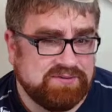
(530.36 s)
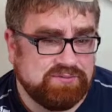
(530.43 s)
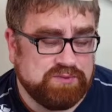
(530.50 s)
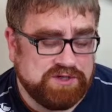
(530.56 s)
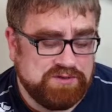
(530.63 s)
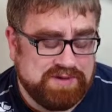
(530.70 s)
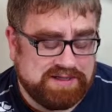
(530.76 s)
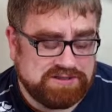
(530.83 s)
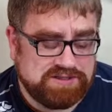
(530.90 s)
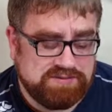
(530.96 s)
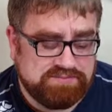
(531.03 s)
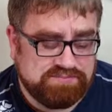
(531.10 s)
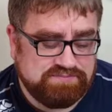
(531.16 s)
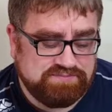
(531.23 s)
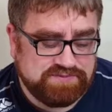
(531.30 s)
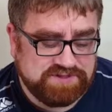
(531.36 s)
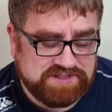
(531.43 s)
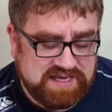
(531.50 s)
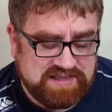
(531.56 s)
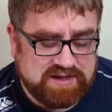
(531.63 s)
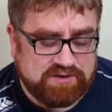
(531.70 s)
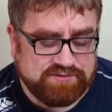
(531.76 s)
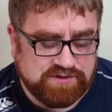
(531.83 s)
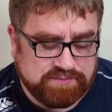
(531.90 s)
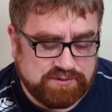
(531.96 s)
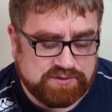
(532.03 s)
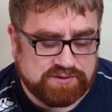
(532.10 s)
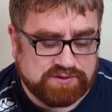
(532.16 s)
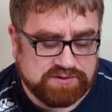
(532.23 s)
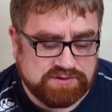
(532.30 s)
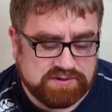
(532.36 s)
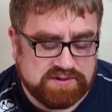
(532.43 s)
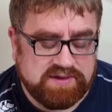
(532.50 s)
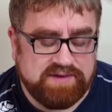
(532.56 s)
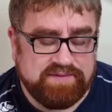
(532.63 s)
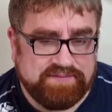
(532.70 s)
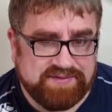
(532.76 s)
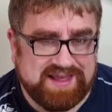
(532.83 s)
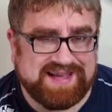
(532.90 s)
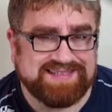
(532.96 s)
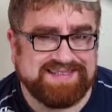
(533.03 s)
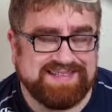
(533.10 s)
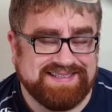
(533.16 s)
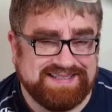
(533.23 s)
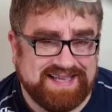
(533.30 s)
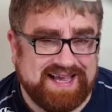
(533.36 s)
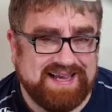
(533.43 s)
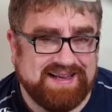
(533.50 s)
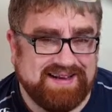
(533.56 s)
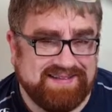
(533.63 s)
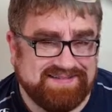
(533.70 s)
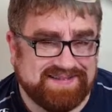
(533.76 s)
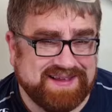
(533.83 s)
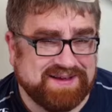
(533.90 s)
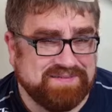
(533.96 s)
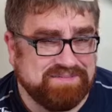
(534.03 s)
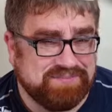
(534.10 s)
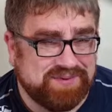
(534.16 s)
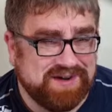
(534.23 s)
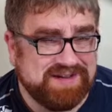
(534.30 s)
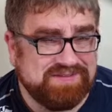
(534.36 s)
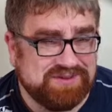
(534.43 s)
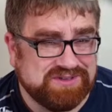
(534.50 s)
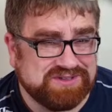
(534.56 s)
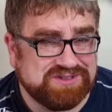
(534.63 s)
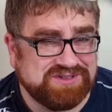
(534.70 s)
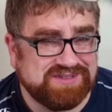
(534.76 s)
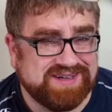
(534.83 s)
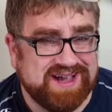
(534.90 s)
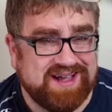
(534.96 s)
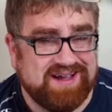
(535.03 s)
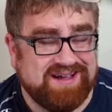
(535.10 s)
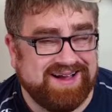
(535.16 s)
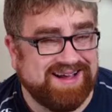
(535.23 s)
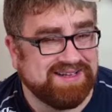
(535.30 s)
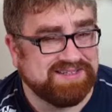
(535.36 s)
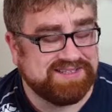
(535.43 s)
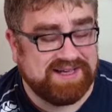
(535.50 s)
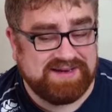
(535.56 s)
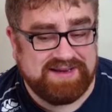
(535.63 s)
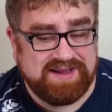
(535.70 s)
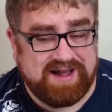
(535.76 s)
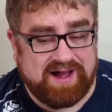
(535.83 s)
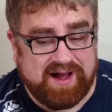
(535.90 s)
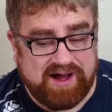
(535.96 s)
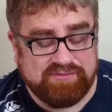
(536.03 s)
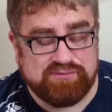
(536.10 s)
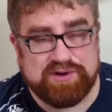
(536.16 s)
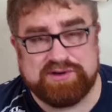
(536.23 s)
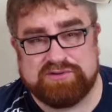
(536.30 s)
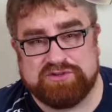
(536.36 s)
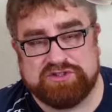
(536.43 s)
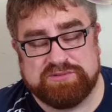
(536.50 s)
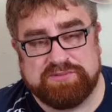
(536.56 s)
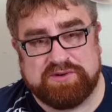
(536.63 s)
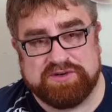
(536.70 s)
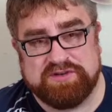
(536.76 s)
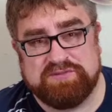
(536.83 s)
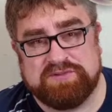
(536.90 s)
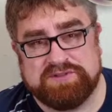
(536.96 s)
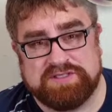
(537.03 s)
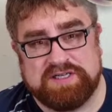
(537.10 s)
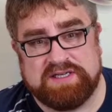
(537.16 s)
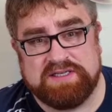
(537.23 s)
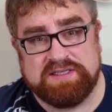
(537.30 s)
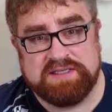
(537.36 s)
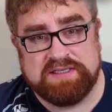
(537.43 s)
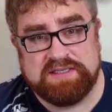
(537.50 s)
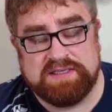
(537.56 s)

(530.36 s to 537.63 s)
When you actually see that on the board, that's insane. They can pretty much get certainly halfway across the board in one turn.